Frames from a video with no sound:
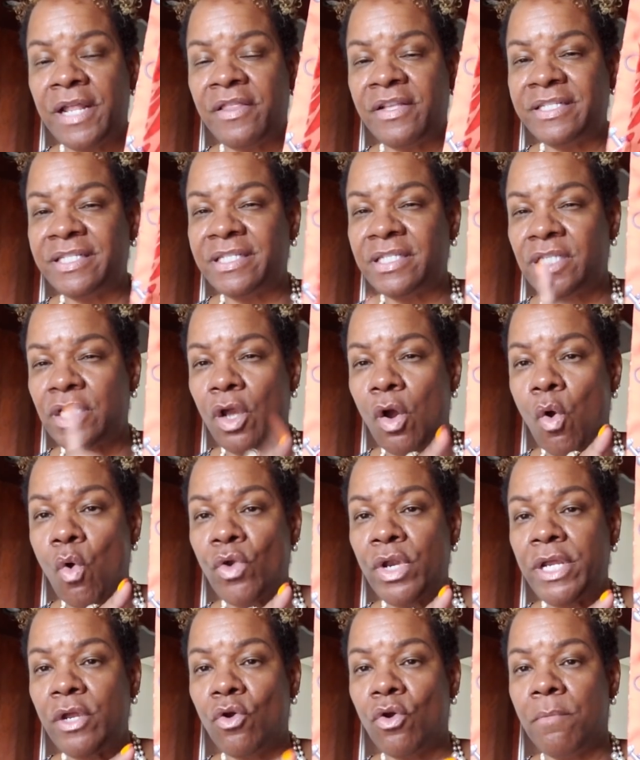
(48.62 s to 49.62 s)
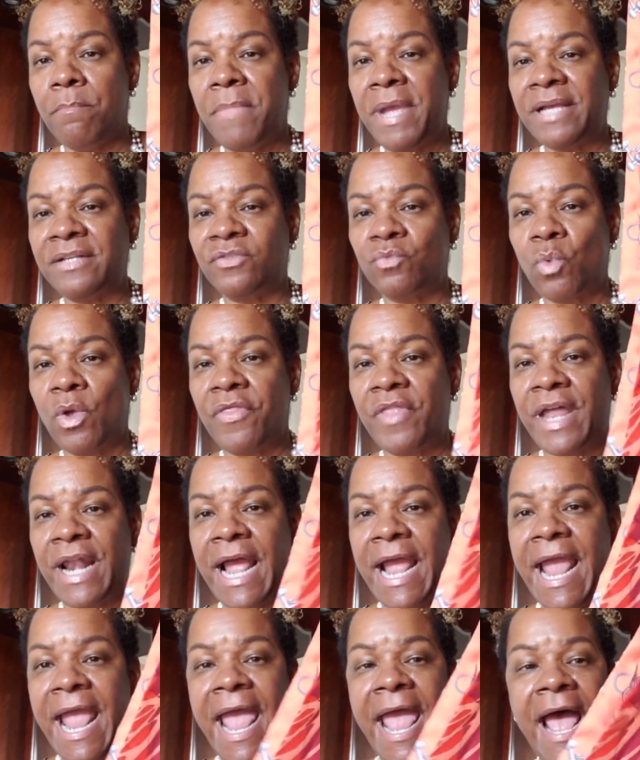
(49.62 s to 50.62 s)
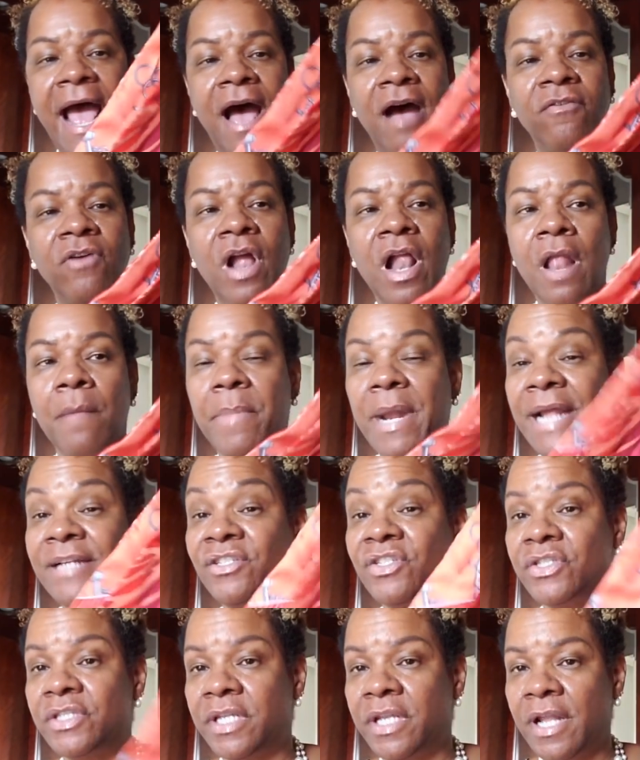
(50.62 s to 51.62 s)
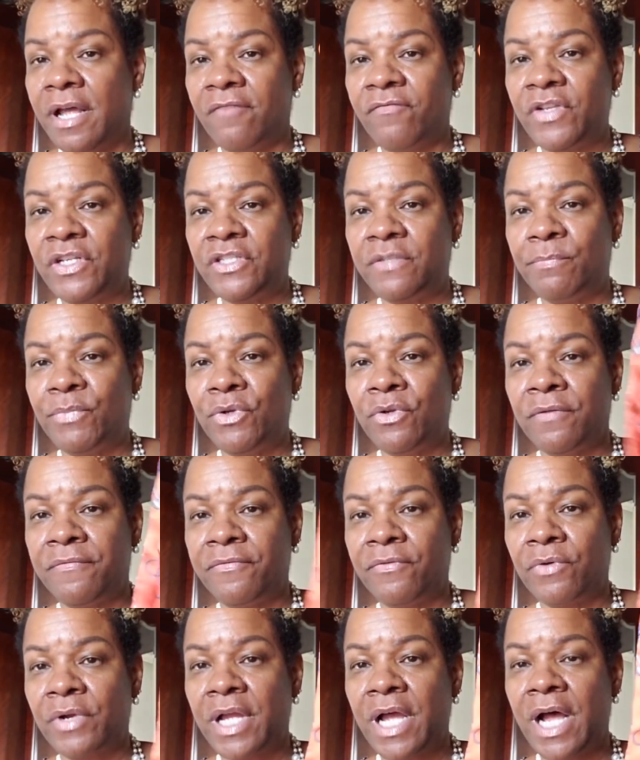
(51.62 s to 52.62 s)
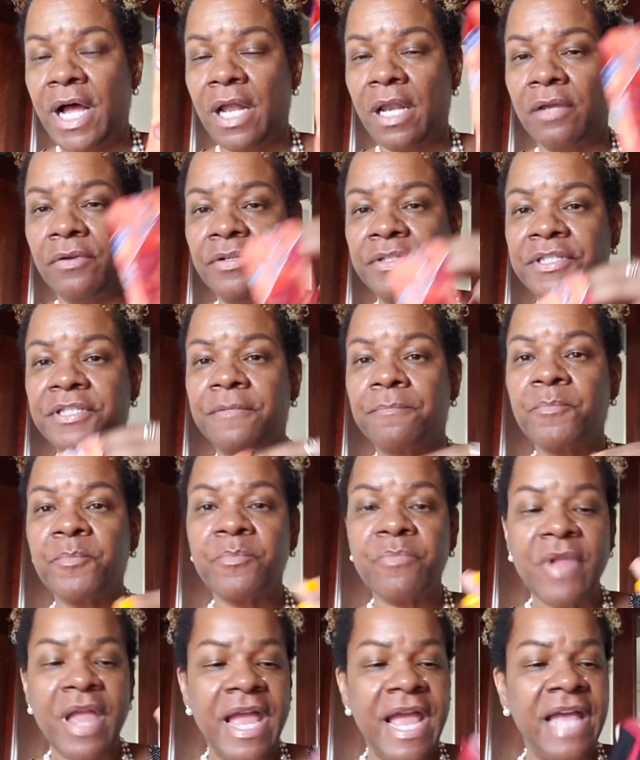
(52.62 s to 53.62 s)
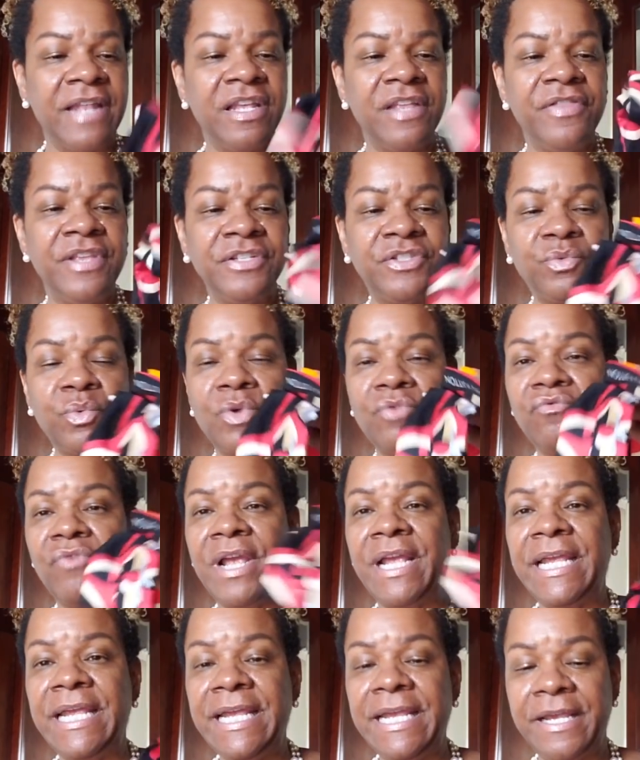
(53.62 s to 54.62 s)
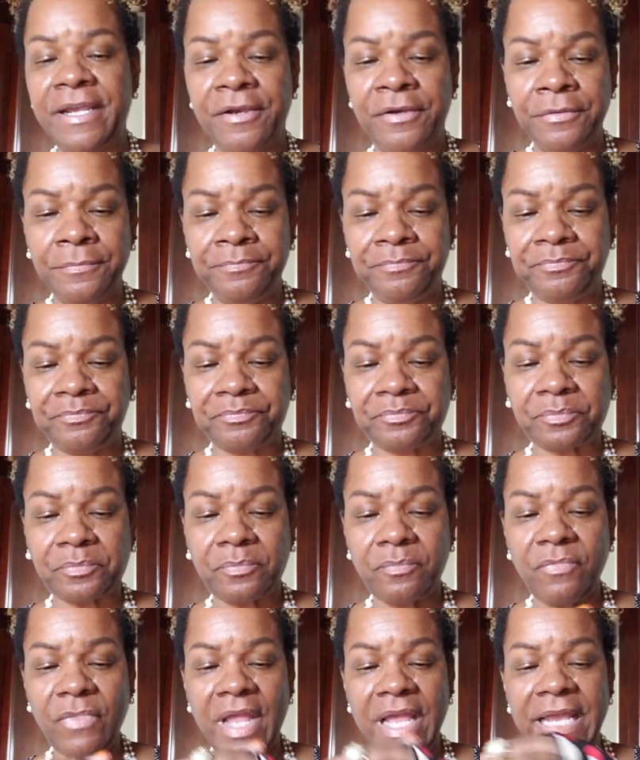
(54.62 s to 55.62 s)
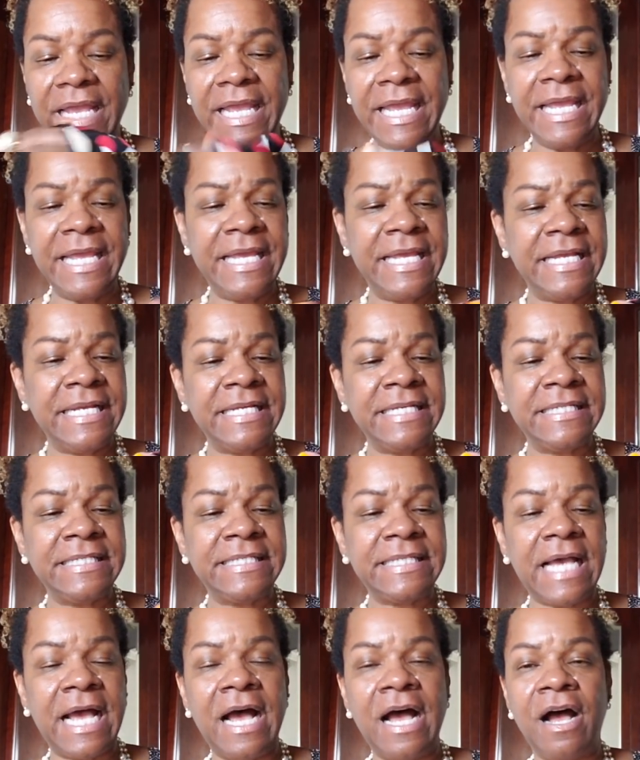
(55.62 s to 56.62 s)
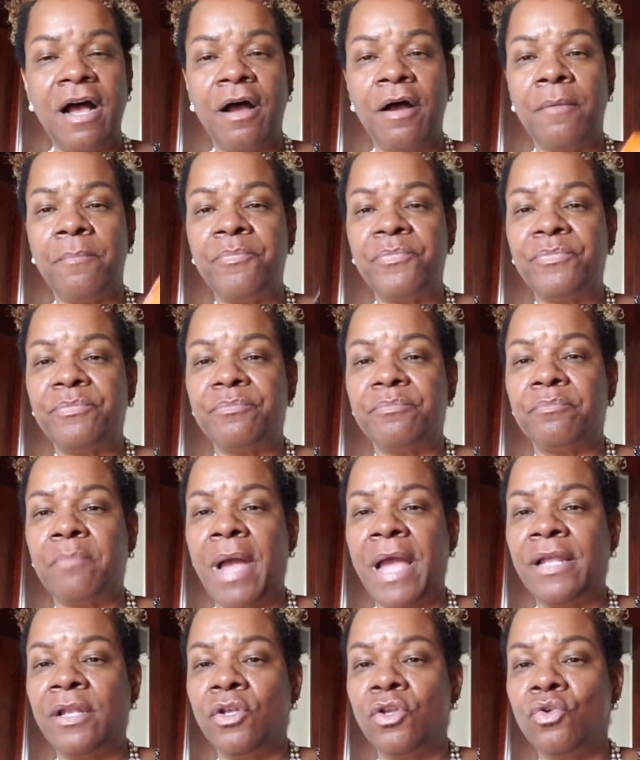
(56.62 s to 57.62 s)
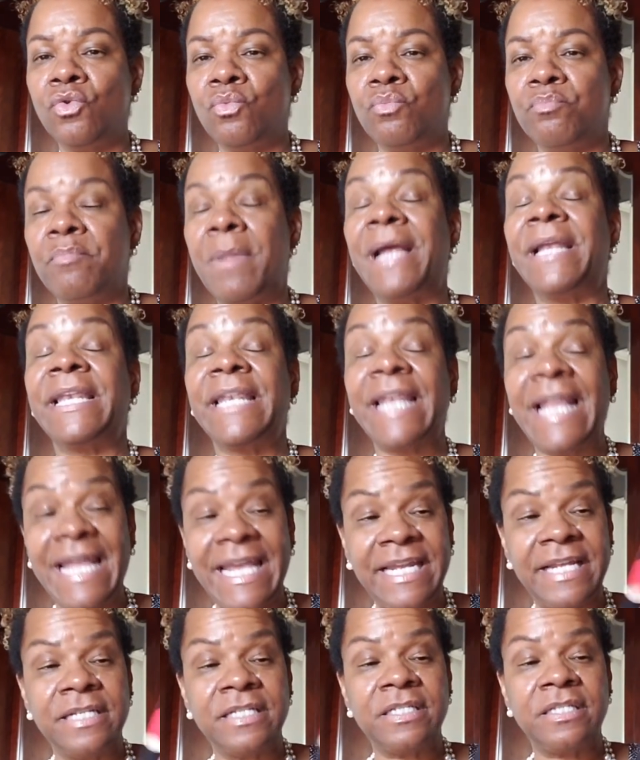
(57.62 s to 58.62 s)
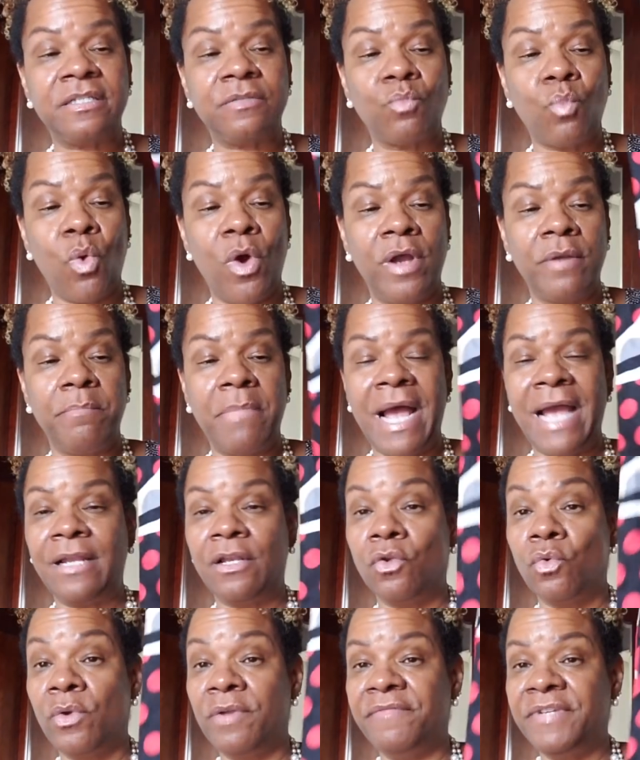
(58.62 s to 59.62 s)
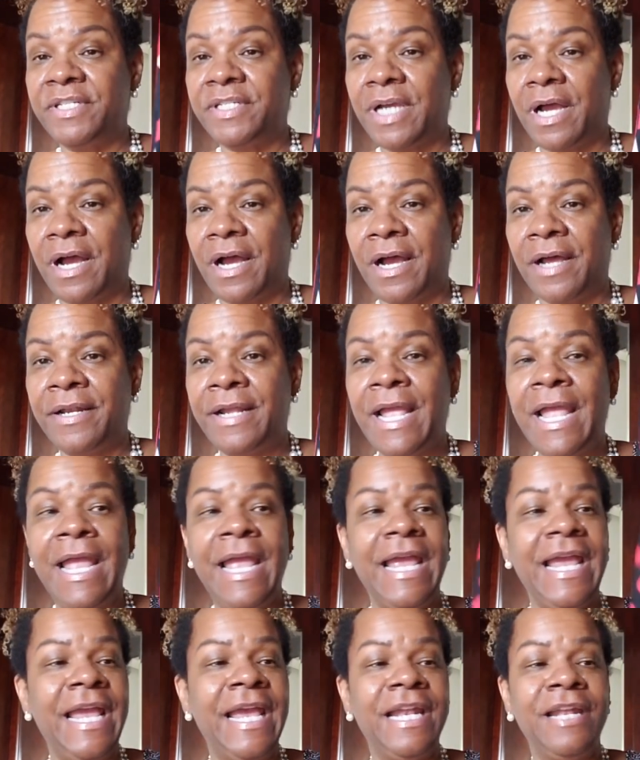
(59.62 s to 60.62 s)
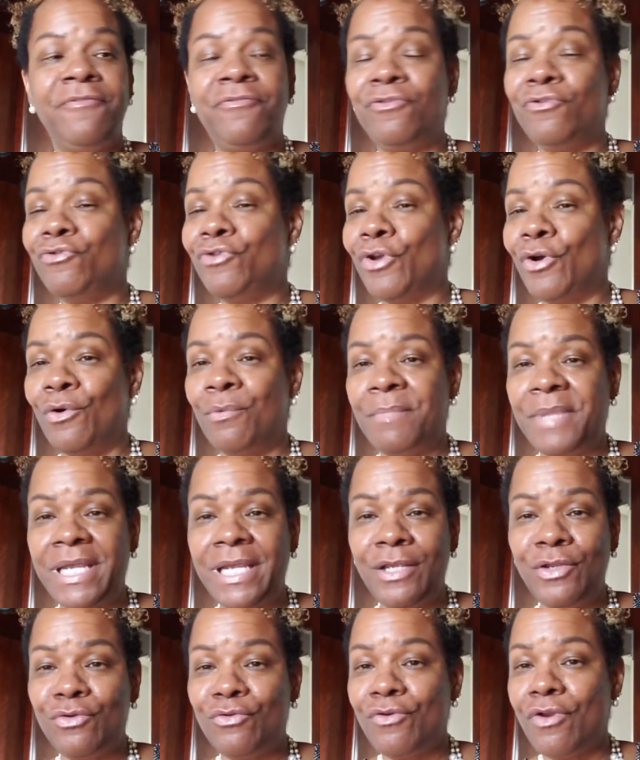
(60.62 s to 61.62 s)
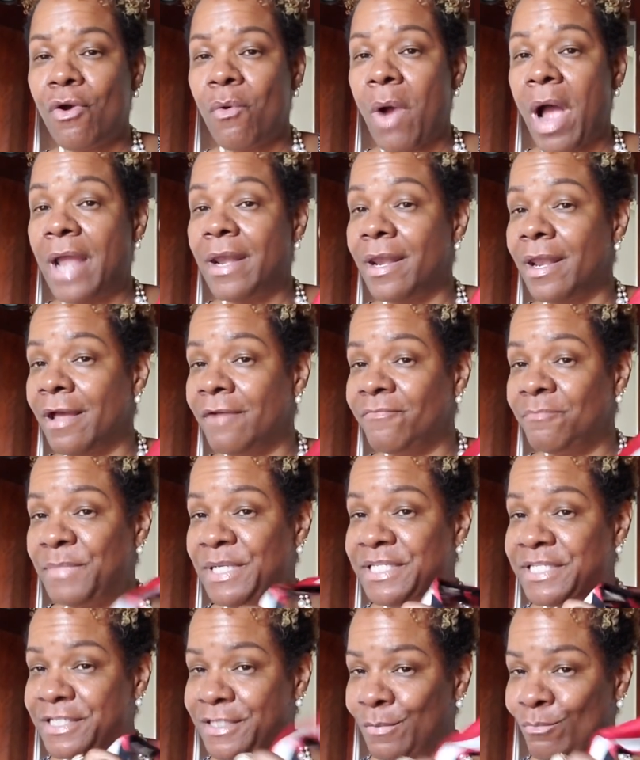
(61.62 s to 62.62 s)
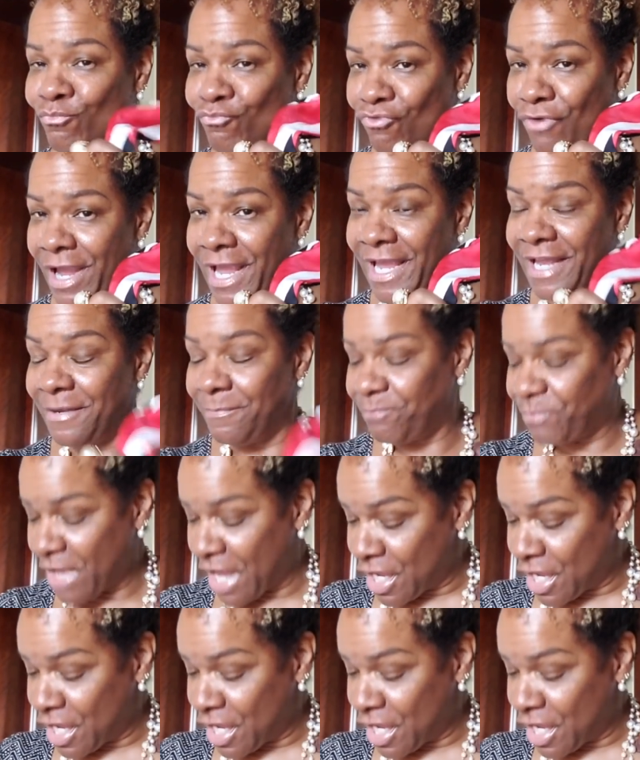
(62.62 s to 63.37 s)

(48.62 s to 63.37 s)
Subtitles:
and this is the only Hermes one that I have, but I just love these beautiful colors. And then this one right here is my latest one by Louis Vuitton, and if you know me, you know I love me some red.